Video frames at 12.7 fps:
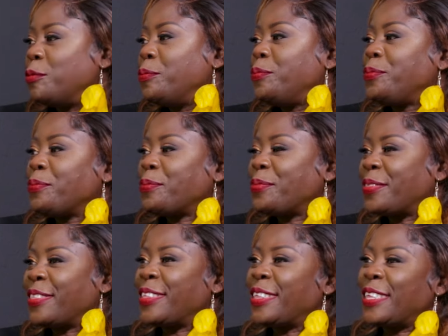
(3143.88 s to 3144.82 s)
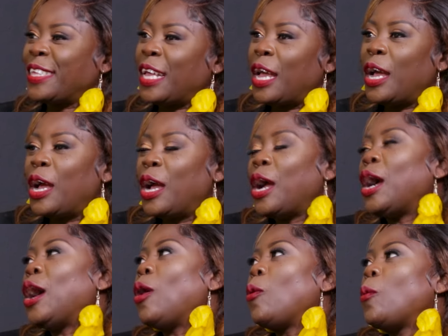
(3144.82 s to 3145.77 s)
you. Yeah.
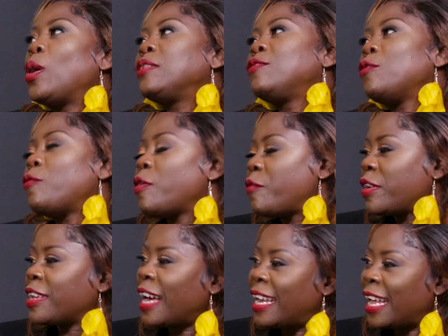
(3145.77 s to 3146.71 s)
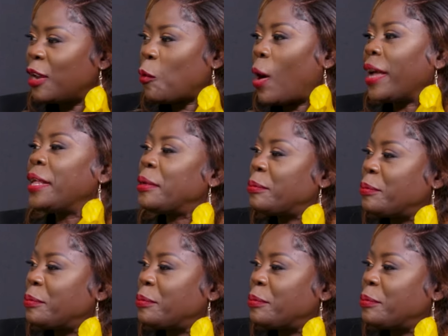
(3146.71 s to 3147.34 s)
What's your favorite color and why?